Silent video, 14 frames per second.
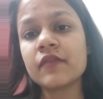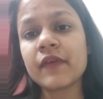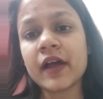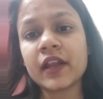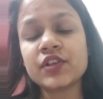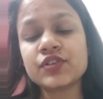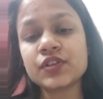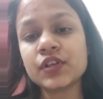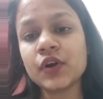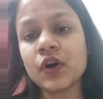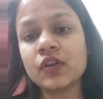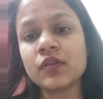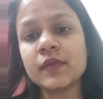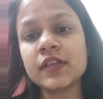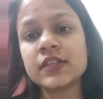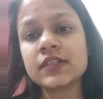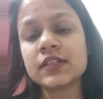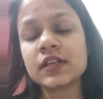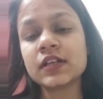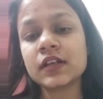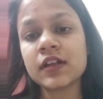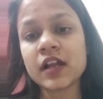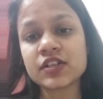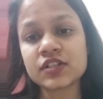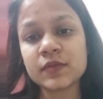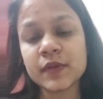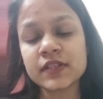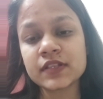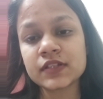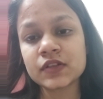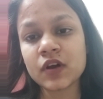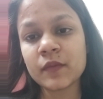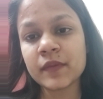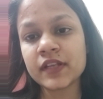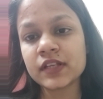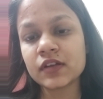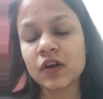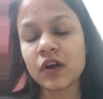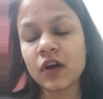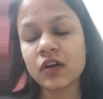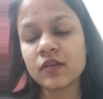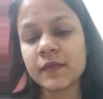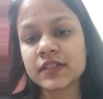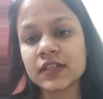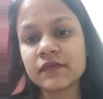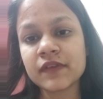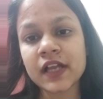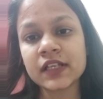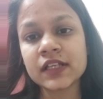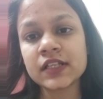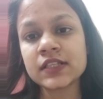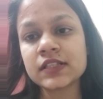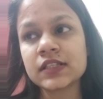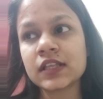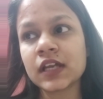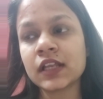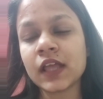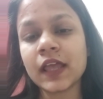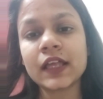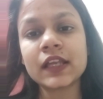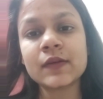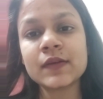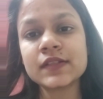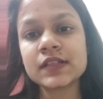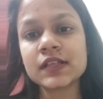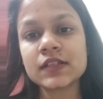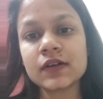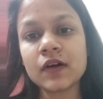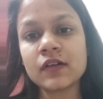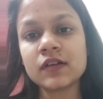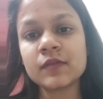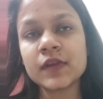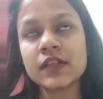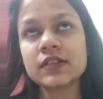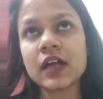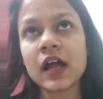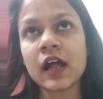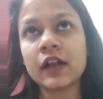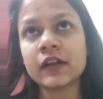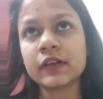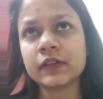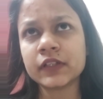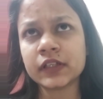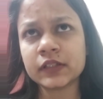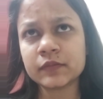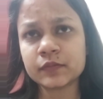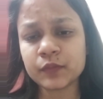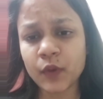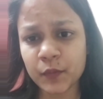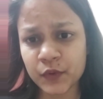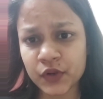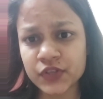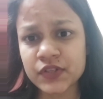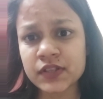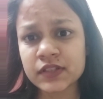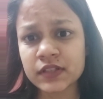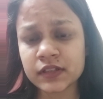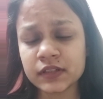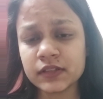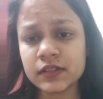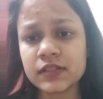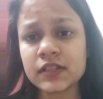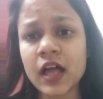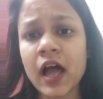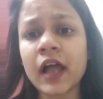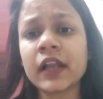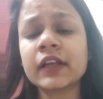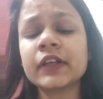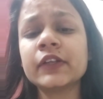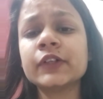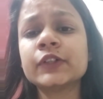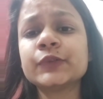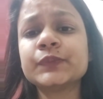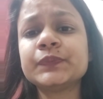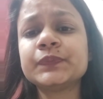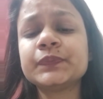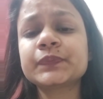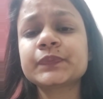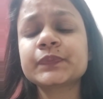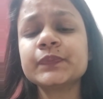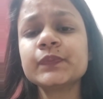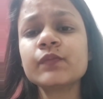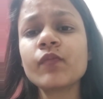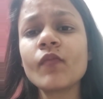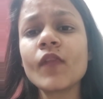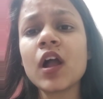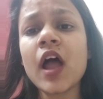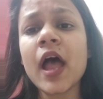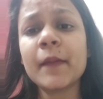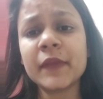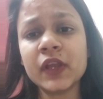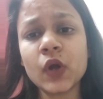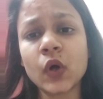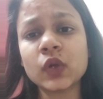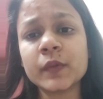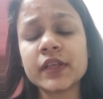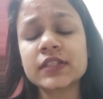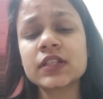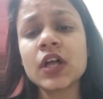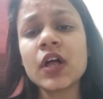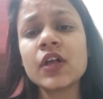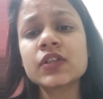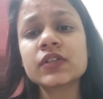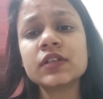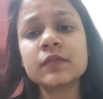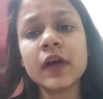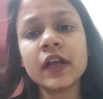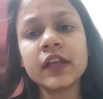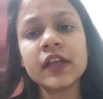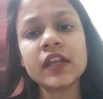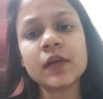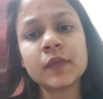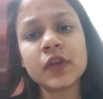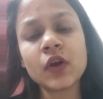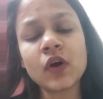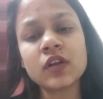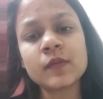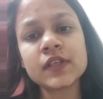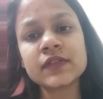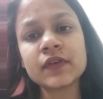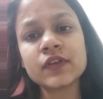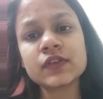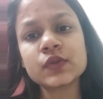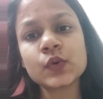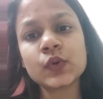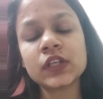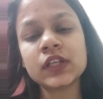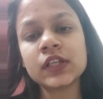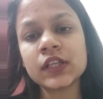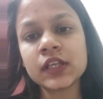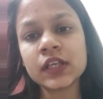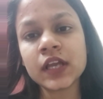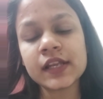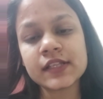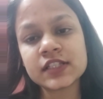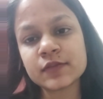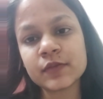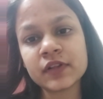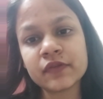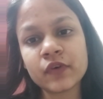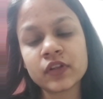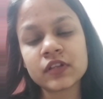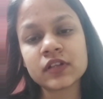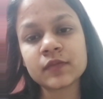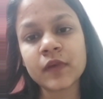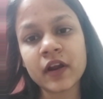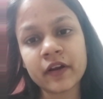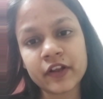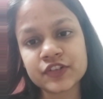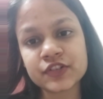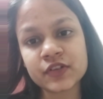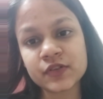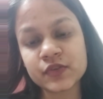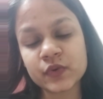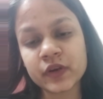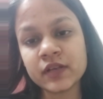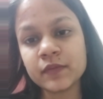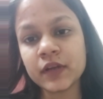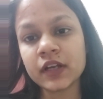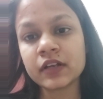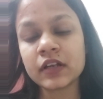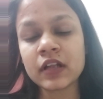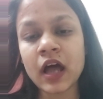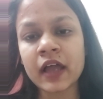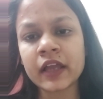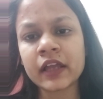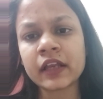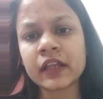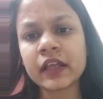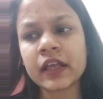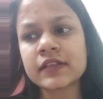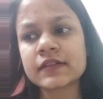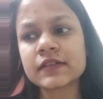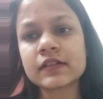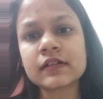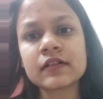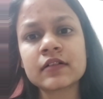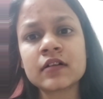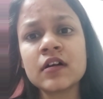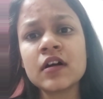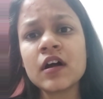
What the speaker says: Financial Economics, International Business Economics and Finance, then Agribusiness Economics, and then Population Studies, and MA Economics. So in my year, MA Economics was only eligible for the Maharashtrian student, but I guess the